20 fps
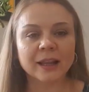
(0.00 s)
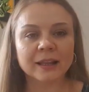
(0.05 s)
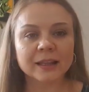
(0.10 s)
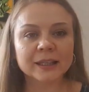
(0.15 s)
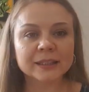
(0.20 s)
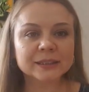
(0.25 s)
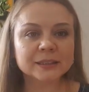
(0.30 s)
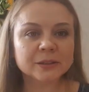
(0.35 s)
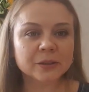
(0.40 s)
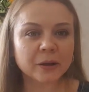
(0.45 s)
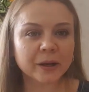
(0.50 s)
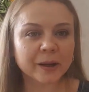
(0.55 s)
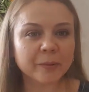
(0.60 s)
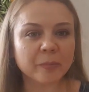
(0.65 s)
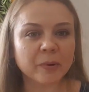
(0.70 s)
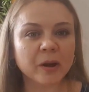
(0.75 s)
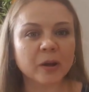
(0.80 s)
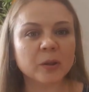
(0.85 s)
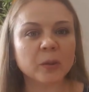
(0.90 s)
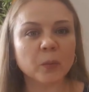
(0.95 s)
Let's talk
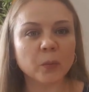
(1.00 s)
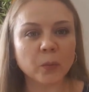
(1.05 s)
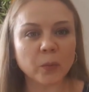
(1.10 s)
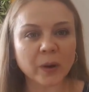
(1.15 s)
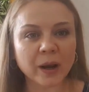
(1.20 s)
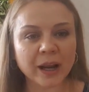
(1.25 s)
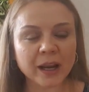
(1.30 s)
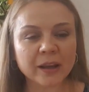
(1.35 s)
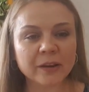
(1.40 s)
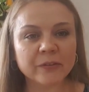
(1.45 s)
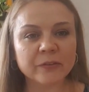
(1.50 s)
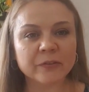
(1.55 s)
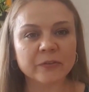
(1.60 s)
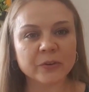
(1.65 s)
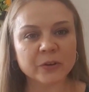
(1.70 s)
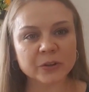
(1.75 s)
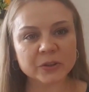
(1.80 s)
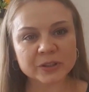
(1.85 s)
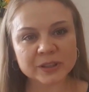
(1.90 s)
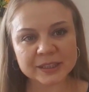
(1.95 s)
about wife
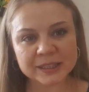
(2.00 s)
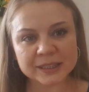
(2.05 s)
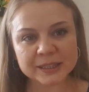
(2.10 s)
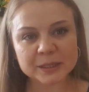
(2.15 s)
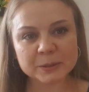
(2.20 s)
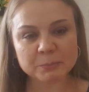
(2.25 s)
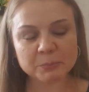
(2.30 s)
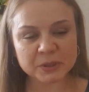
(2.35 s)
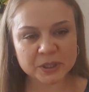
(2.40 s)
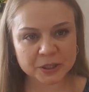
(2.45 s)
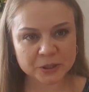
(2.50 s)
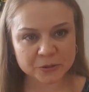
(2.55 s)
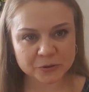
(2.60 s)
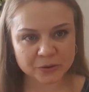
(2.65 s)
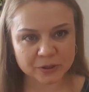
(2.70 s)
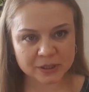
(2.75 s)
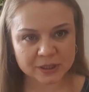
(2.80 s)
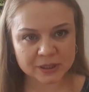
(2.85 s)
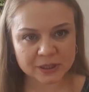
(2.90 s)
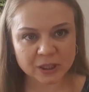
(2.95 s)
versus
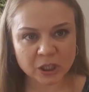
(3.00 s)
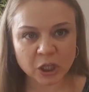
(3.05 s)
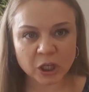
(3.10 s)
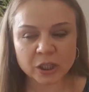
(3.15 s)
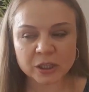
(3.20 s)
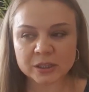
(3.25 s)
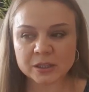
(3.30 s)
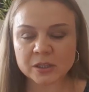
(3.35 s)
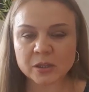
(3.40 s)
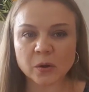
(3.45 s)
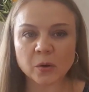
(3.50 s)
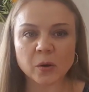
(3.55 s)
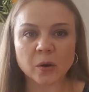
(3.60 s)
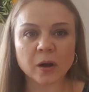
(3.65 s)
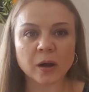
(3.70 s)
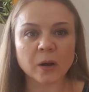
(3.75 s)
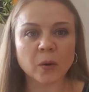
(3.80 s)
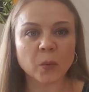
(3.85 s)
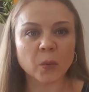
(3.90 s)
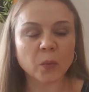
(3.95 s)
mistress.
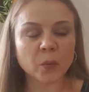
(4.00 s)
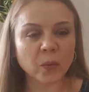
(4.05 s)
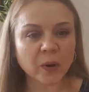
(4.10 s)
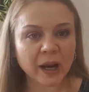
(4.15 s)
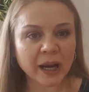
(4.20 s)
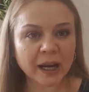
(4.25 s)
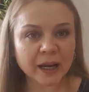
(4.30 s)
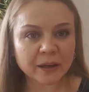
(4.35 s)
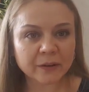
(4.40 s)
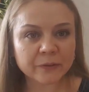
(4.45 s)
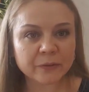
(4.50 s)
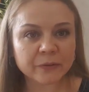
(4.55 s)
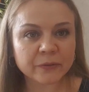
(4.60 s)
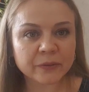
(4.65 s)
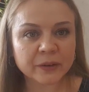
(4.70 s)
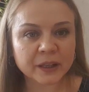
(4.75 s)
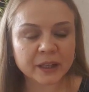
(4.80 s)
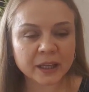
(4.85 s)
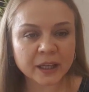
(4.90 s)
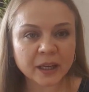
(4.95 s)
So wife
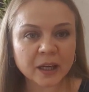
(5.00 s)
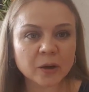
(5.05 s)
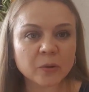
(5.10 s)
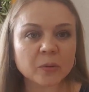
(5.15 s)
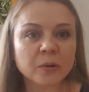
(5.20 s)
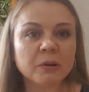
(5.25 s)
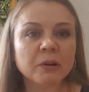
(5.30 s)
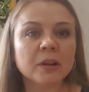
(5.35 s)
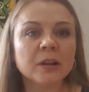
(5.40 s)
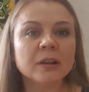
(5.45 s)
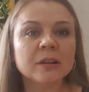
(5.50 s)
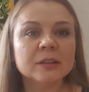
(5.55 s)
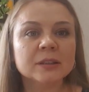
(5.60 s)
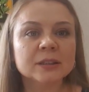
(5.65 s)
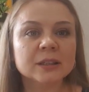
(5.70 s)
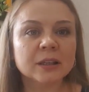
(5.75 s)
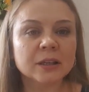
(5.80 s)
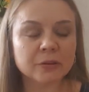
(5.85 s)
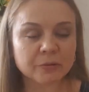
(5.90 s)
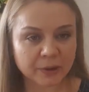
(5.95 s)
equals
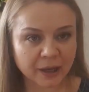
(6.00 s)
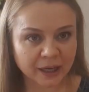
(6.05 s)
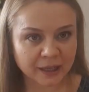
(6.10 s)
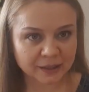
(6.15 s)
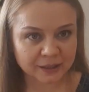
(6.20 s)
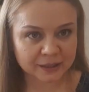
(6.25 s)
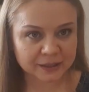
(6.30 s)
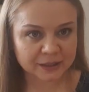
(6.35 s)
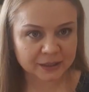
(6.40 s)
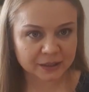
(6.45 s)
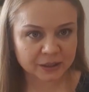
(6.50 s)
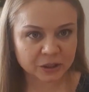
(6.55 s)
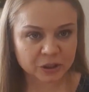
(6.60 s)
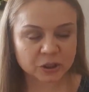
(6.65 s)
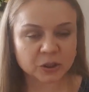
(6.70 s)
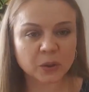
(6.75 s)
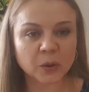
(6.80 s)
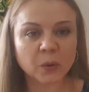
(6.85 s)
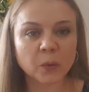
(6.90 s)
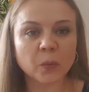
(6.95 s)
reality.
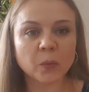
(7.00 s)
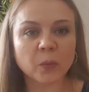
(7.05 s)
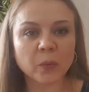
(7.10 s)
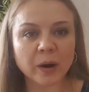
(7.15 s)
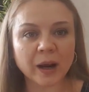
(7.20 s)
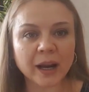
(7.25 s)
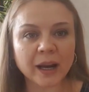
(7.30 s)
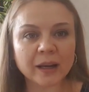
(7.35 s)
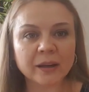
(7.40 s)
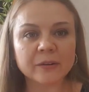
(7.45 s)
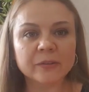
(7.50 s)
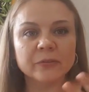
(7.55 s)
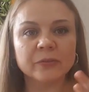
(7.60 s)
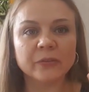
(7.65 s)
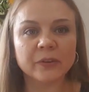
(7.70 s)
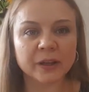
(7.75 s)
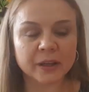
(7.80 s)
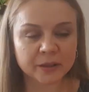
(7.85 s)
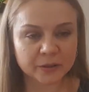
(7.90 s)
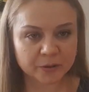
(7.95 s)
So wife
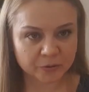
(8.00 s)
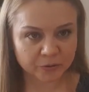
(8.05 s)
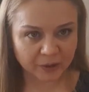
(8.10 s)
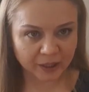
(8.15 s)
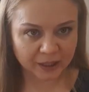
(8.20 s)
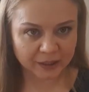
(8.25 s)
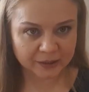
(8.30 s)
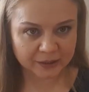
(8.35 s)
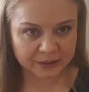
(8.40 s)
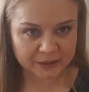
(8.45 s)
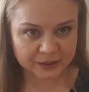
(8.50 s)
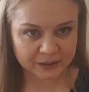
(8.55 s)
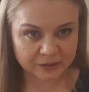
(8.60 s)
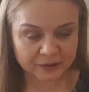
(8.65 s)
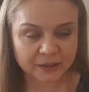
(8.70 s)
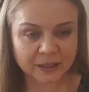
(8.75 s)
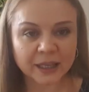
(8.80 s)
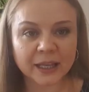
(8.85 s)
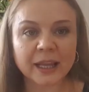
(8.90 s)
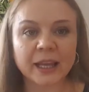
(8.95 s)
and reality.
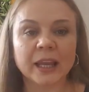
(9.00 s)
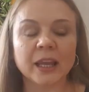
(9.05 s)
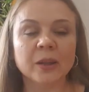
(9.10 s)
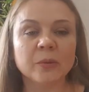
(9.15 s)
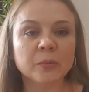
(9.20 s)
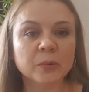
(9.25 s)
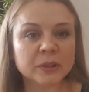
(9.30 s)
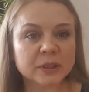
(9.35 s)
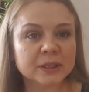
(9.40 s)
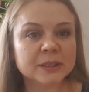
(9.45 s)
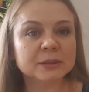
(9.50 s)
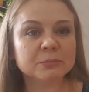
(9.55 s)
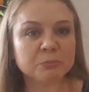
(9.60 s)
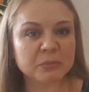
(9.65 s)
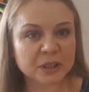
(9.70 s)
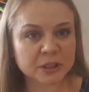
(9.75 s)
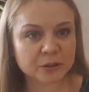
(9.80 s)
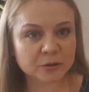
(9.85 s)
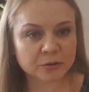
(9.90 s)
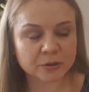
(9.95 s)
And what is
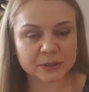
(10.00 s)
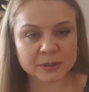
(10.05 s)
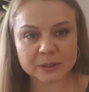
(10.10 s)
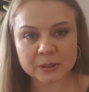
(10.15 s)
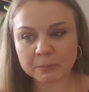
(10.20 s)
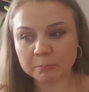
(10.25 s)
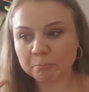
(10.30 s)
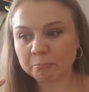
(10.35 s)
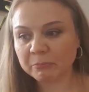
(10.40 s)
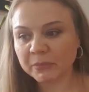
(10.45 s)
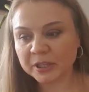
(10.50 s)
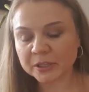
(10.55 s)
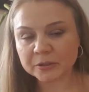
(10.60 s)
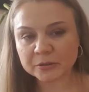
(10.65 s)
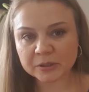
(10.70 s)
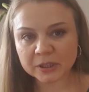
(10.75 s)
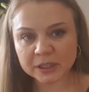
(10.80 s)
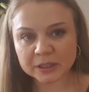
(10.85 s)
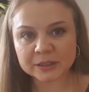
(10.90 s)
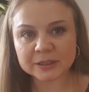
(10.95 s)
mistress?
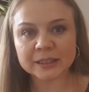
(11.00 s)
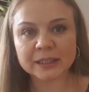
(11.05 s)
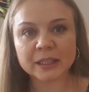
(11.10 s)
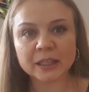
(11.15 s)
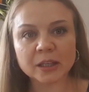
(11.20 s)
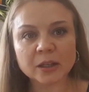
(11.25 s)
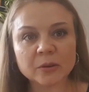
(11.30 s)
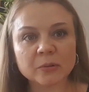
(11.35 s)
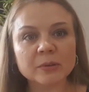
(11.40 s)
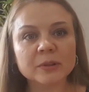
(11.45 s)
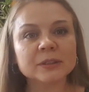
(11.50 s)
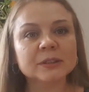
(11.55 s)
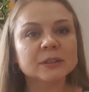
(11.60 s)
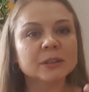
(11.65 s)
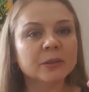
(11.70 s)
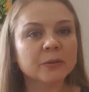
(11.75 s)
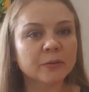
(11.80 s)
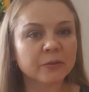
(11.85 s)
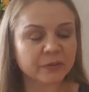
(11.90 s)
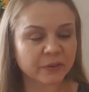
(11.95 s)
Mistress equals
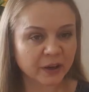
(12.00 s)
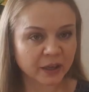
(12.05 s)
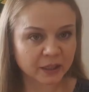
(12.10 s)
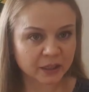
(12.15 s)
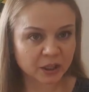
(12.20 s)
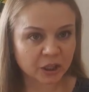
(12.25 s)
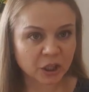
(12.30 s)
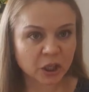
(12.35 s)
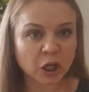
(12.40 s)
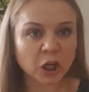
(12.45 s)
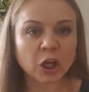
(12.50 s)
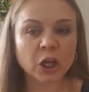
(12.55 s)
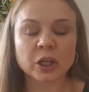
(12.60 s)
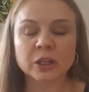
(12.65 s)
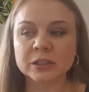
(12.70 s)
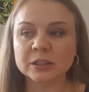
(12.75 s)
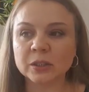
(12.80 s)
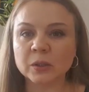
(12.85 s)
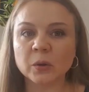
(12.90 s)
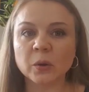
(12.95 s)
fun.
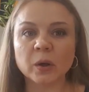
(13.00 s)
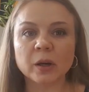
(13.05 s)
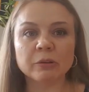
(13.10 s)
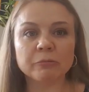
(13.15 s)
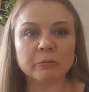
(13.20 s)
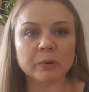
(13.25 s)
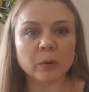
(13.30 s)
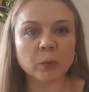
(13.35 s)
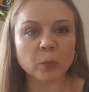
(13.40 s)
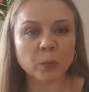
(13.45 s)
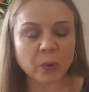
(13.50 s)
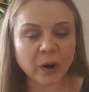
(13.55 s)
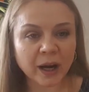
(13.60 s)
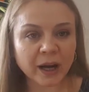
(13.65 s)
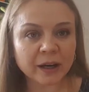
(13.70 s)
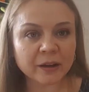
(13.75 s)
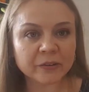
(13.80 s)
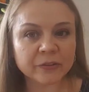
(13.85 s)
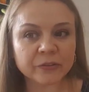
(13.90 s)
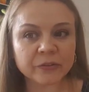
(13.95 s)
So
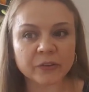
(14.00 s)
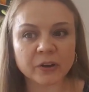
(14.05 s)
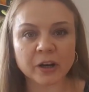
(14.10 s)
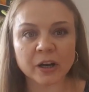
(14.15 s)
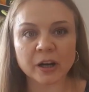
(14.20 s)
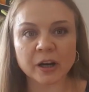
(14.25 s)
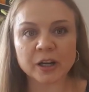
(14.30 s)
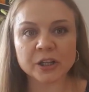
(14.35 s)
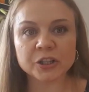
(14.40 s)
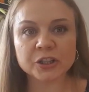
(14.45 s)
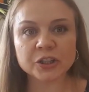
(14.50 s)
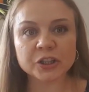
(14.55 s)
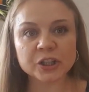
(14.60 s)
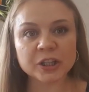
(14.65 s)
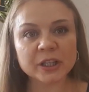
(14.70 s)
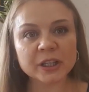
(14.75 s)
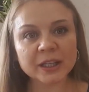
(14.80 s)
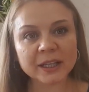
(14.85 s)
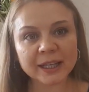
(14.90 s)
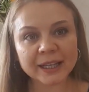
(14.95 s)
wife, uh,
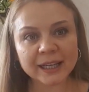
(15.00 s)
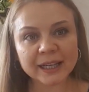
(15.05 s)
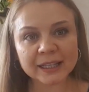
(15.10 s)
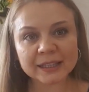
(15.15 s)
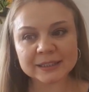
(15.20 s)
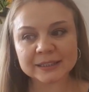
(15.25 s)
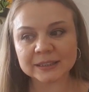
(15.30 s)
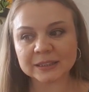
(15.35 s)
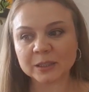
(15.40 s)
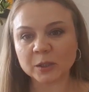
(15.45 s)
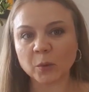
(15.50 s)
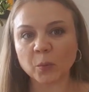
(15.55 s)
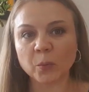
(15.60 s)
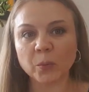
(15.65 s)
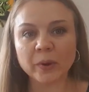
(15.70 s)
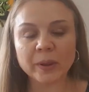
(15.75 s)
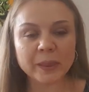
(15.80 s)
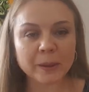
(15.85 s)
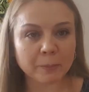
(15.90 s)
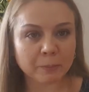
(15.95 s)
she is
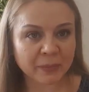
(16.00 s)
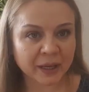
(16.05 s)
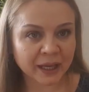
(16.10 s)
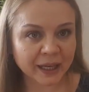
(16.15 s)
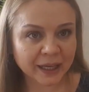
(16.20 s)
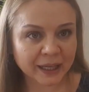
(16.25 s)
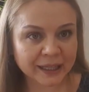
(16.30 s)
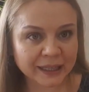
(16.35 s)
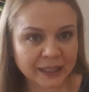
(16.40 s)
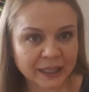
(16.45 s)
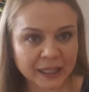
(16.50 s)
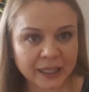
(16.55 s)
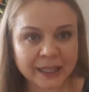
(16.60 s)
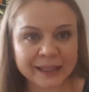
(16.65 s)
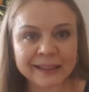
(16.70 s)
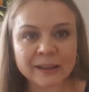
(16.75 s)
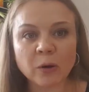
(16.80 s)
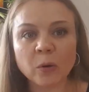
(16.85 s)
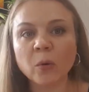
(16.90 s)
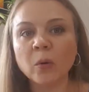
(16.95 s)
with the man
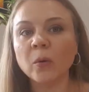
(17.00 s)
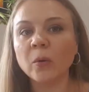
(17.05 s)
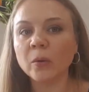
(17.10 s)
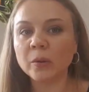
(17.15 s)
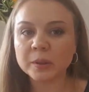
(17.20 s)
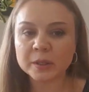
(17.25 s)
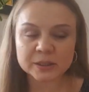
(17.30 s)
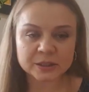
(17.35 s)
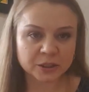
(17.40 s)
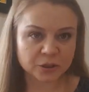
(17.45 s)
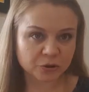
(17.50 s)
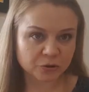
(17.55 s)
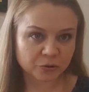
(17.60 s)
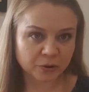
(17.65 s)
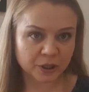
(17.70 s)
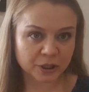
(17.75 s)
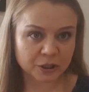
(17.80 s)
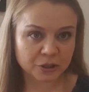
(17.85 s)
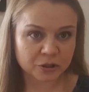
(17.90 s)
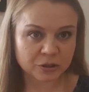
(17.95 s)
in all the
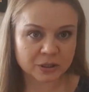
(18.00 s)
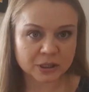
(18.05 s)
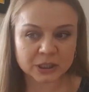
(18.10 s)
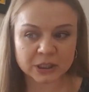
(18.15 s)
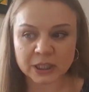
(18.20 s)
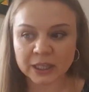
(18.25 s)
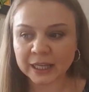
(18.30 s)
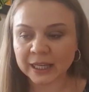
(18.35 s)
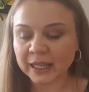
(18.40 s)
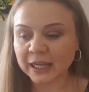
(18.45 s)
situations.